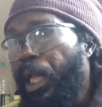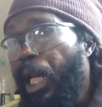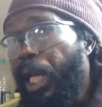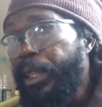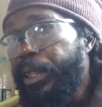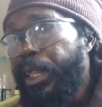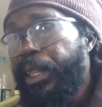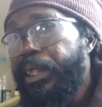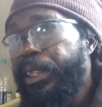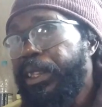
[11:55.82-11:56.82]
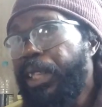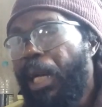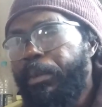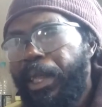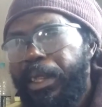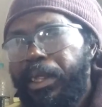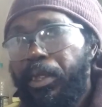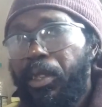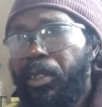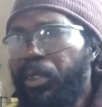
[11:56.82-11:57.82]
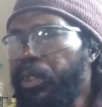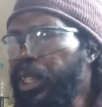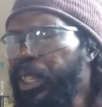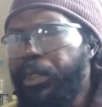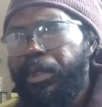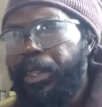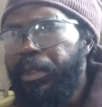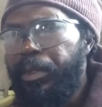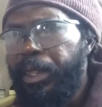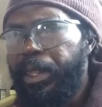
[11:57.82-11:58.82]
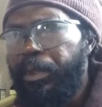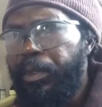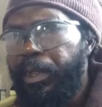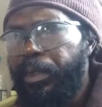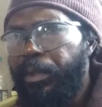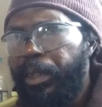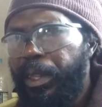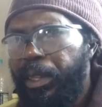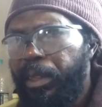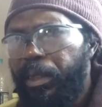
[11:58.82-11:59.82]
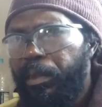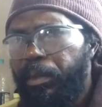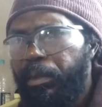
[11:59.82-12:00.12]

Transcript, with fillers: And it did a dominant, you know, green, green, green, green, green, you know.